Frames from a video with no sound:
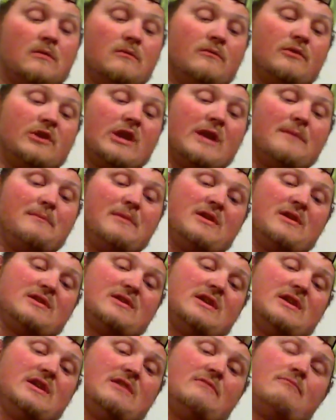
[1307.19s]
That being
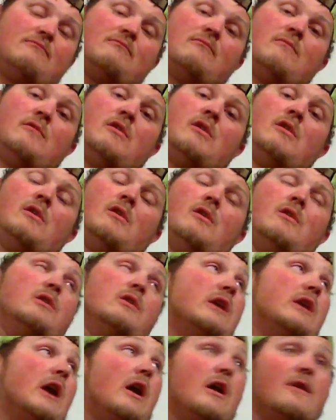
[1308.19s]
said,
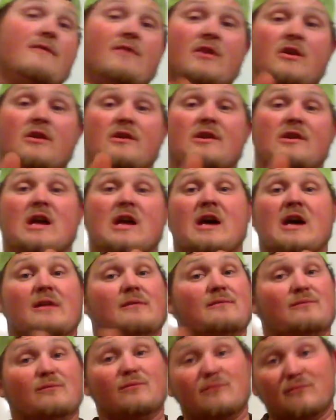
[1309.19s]
y'all have a good
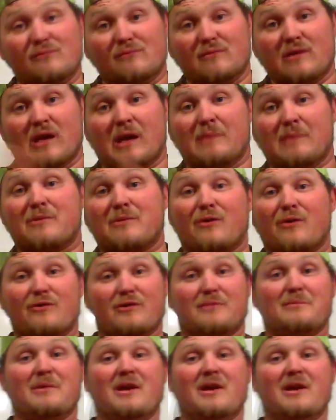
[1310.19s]
night.